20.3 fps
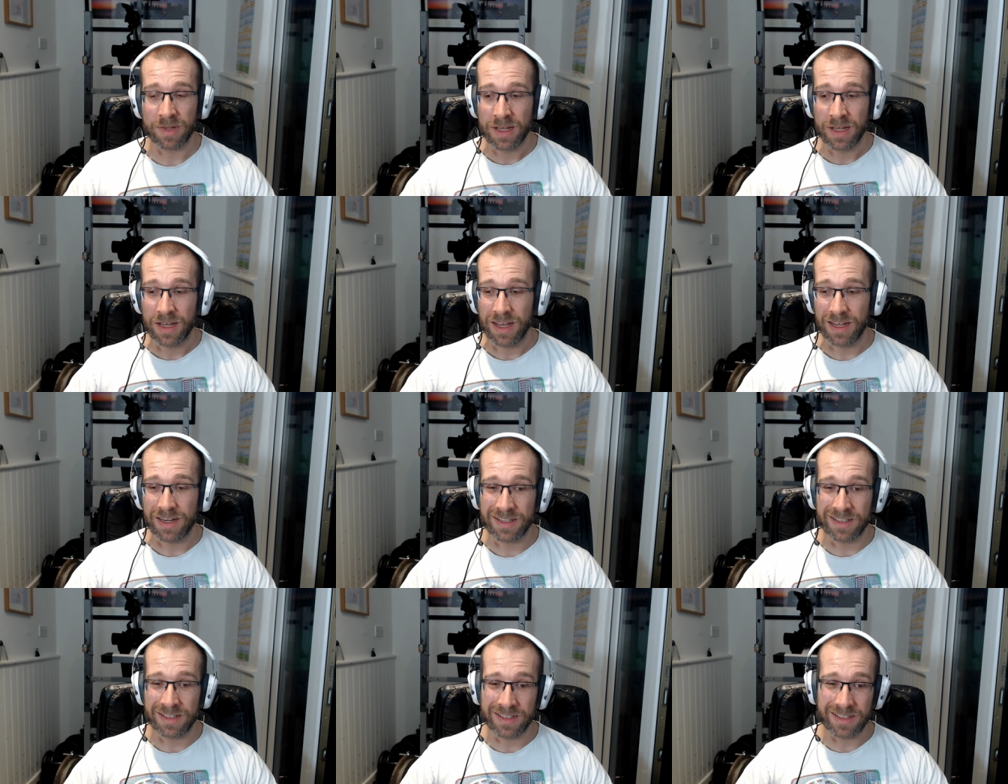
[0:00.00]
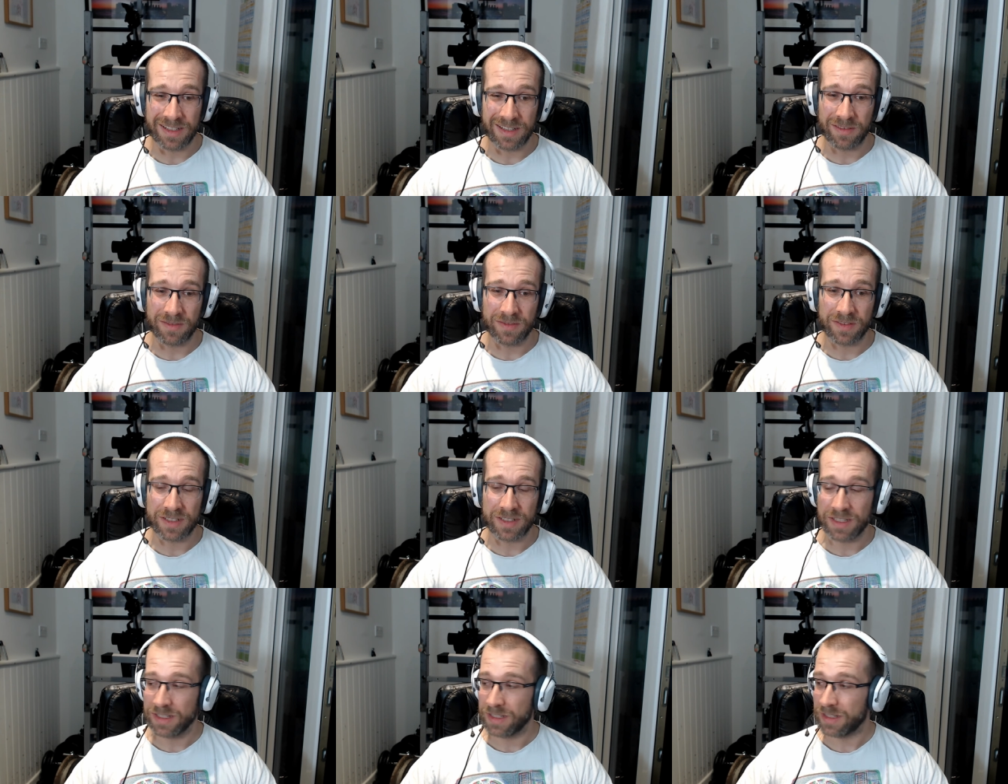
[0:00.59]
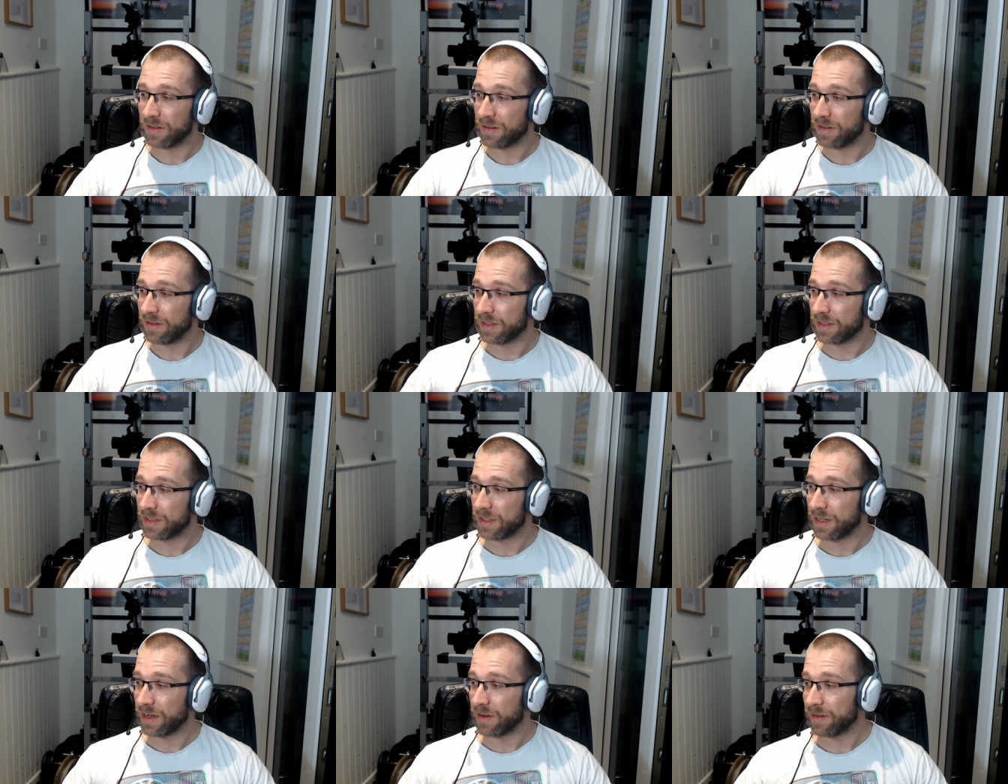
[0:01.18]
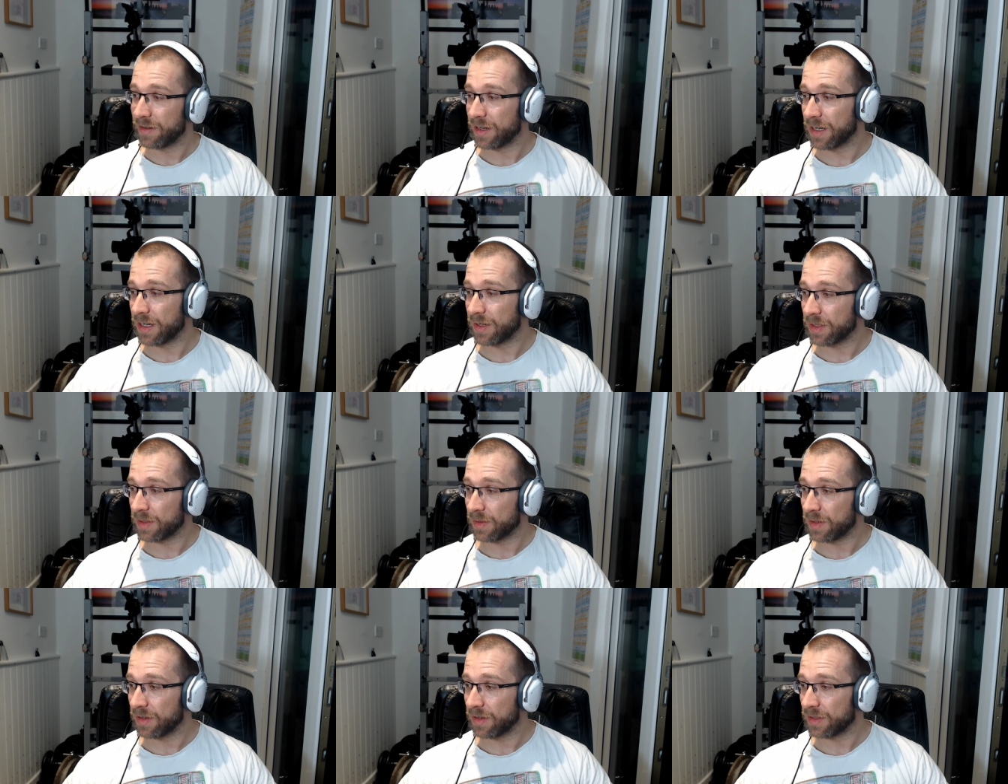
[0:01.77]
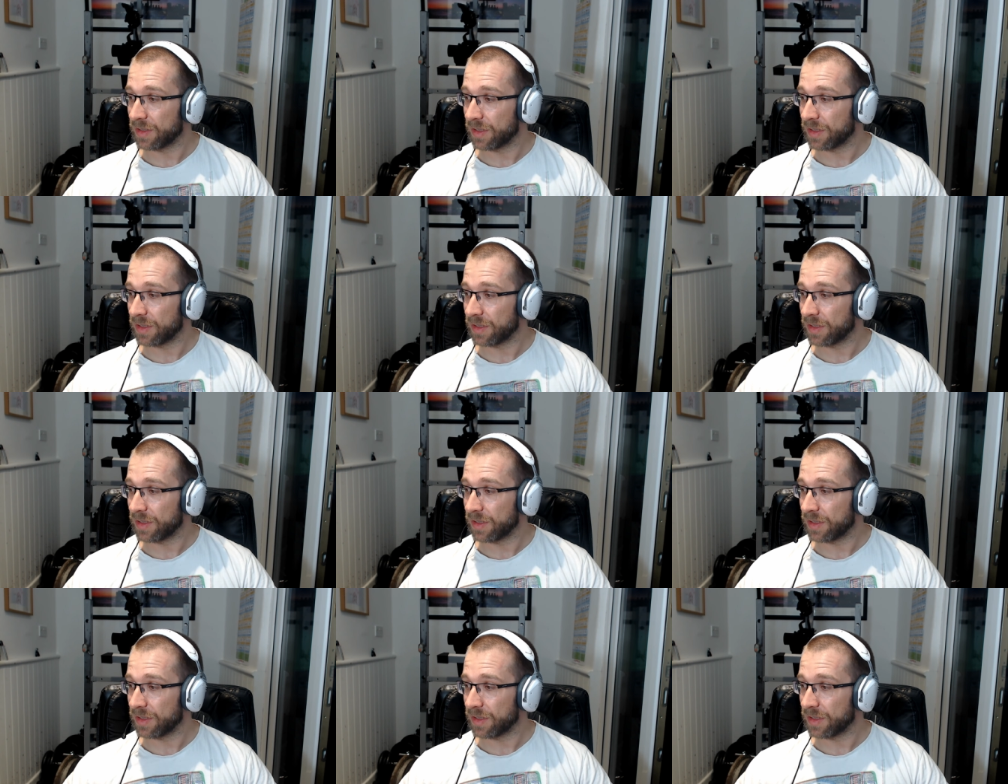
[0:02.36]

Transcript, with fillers: And obviously they're only stereo as well,